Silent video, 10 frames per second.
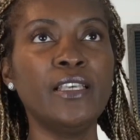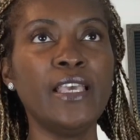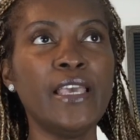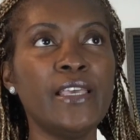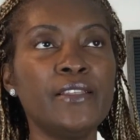
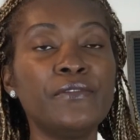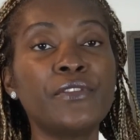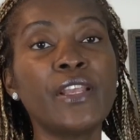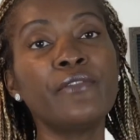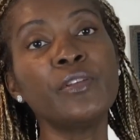And
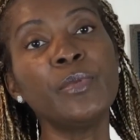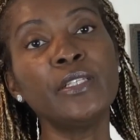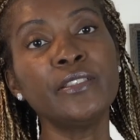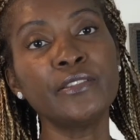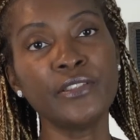for everybody,
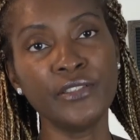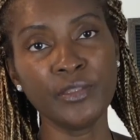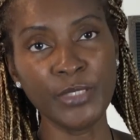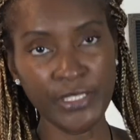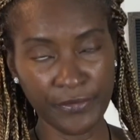it's going to
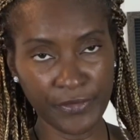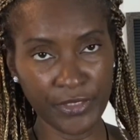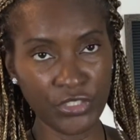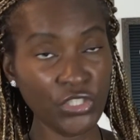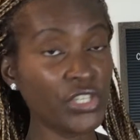be
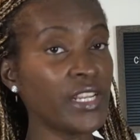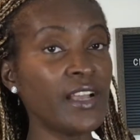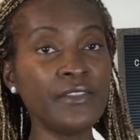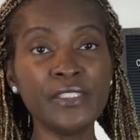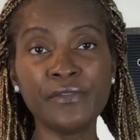different. You're going to
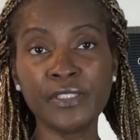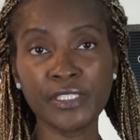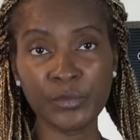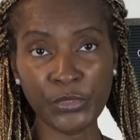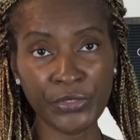have a different
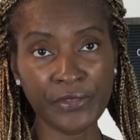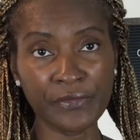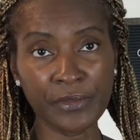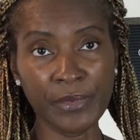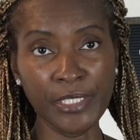experience
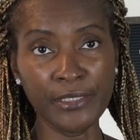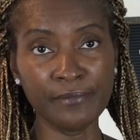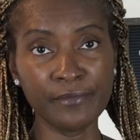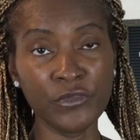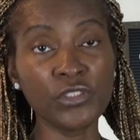from me,
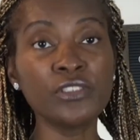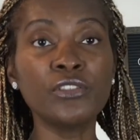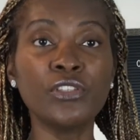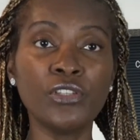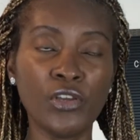just so
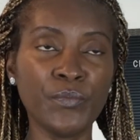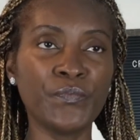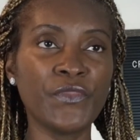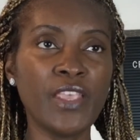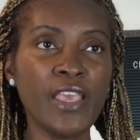you know.
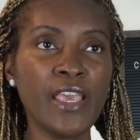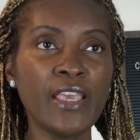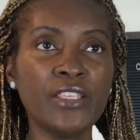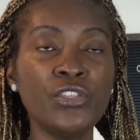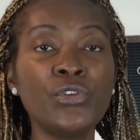
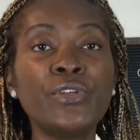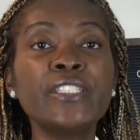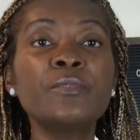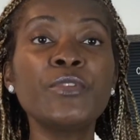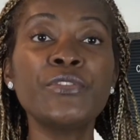And your
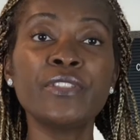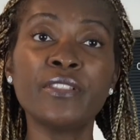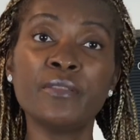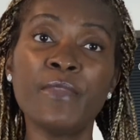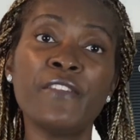experience
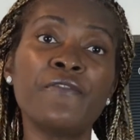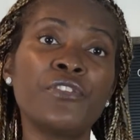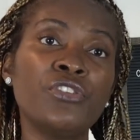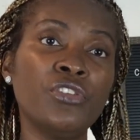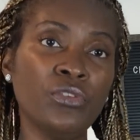is meant for
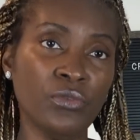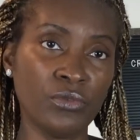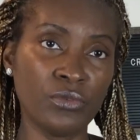you.